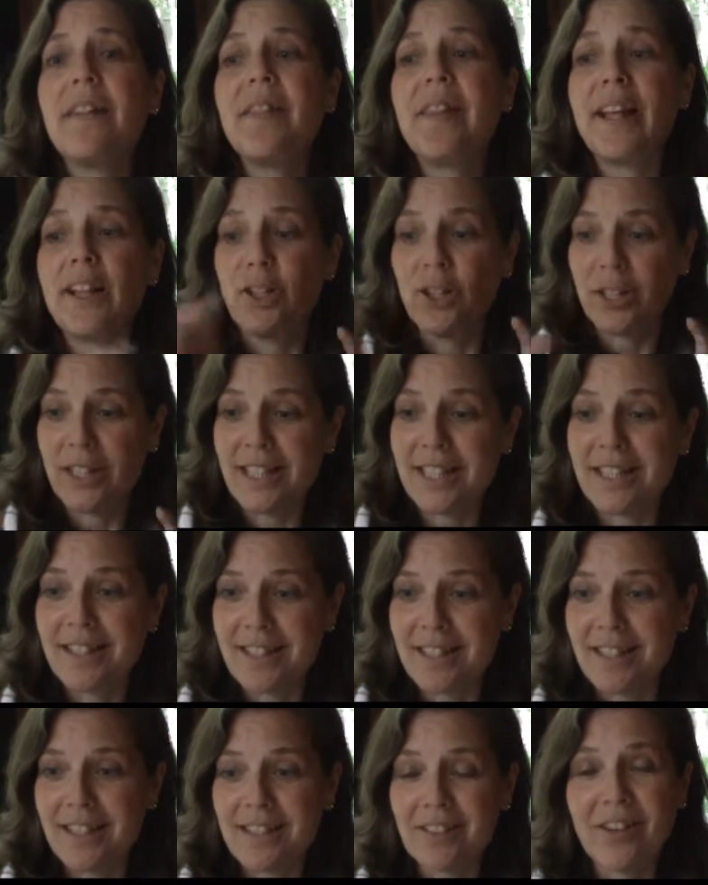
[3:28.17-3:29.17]
they looked
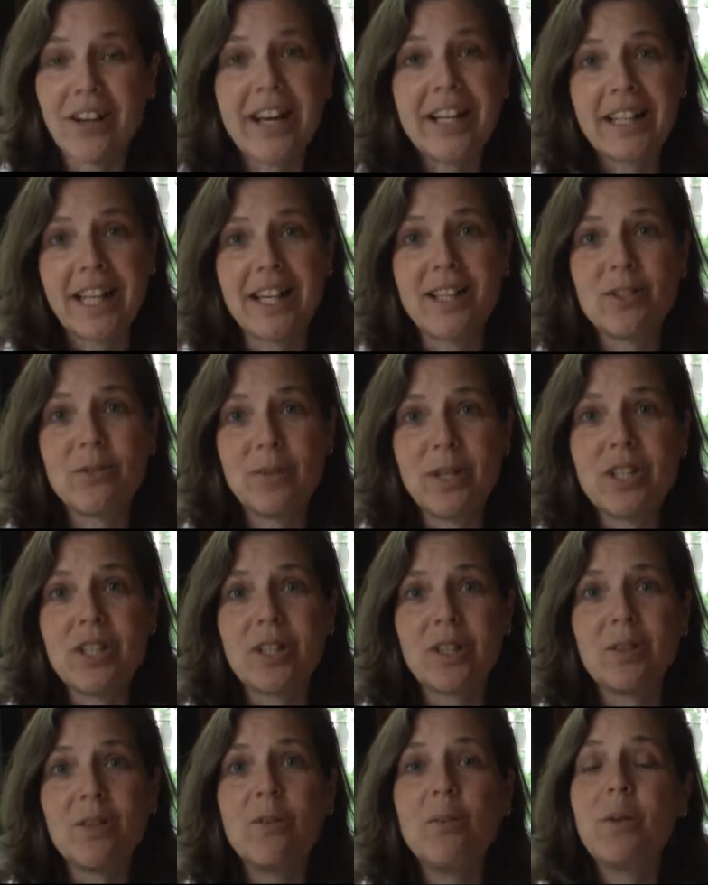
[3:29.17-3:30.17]
into the Great Lakes
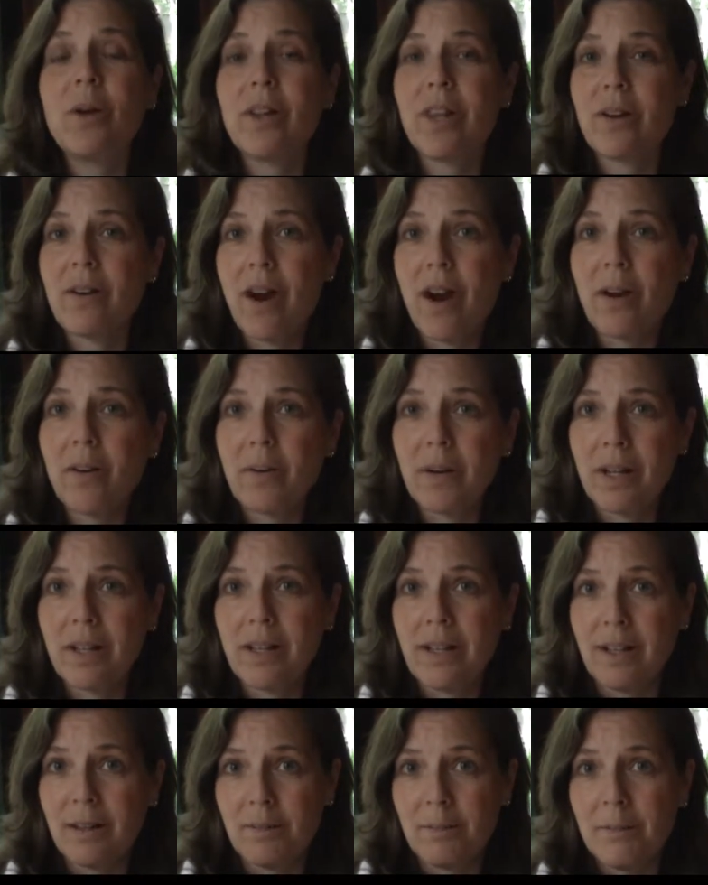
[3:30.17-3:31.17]
region where there are
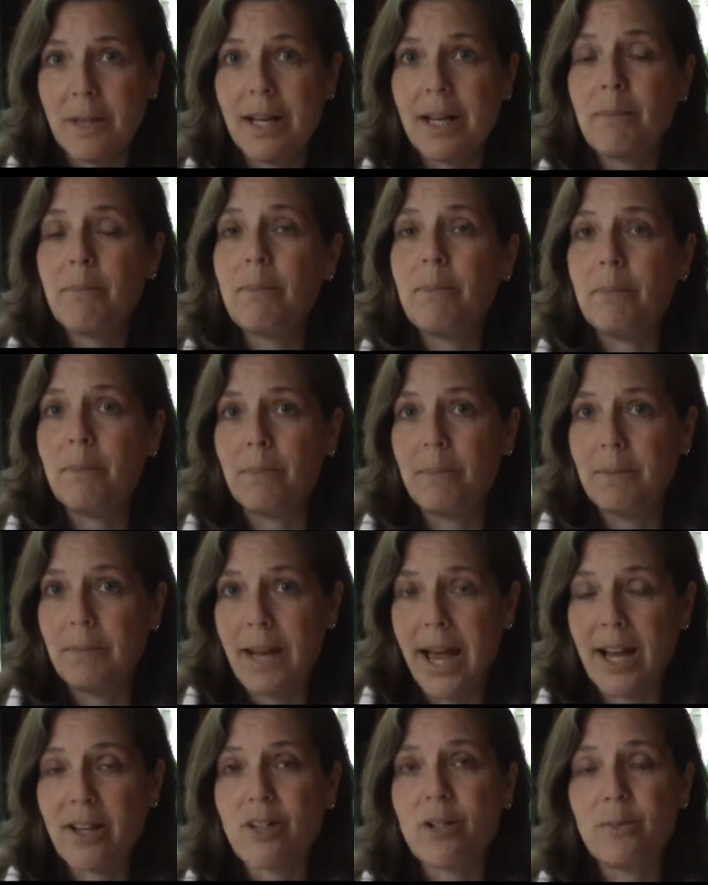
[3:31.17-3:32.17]
many
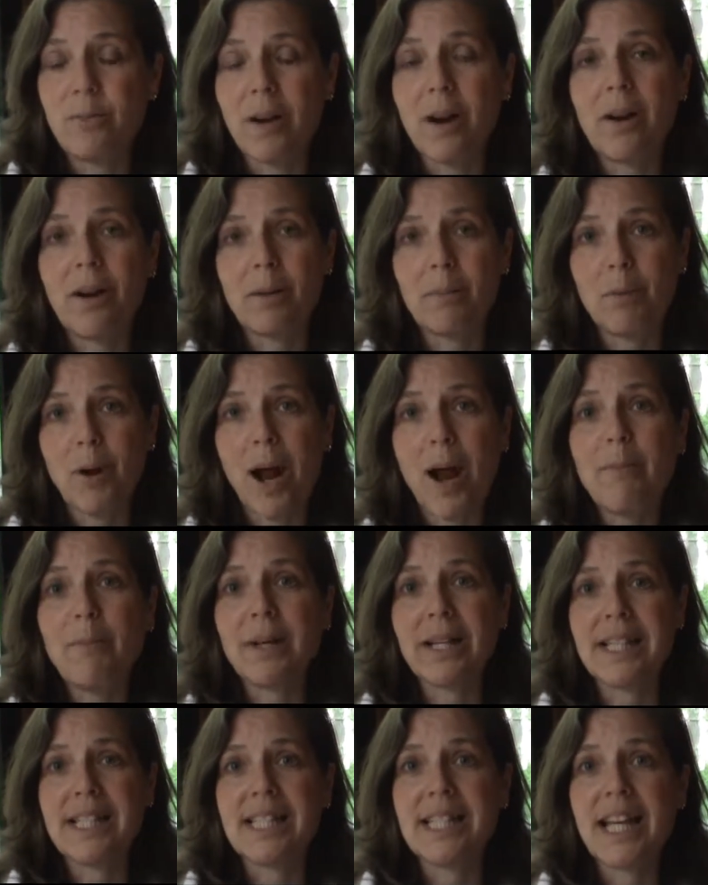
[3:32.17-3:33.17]
national park
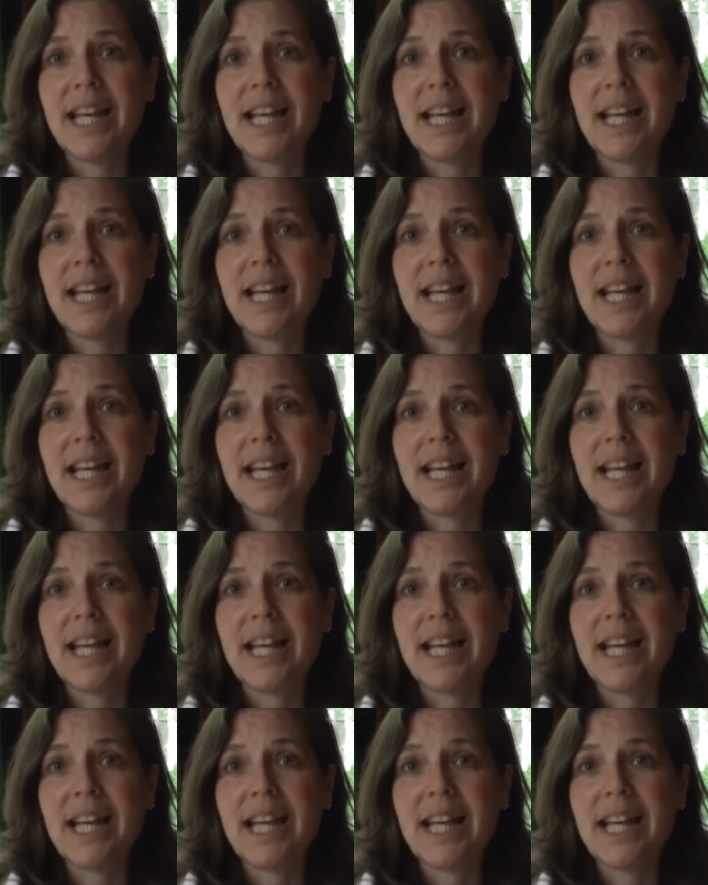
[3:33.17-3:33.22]
properties.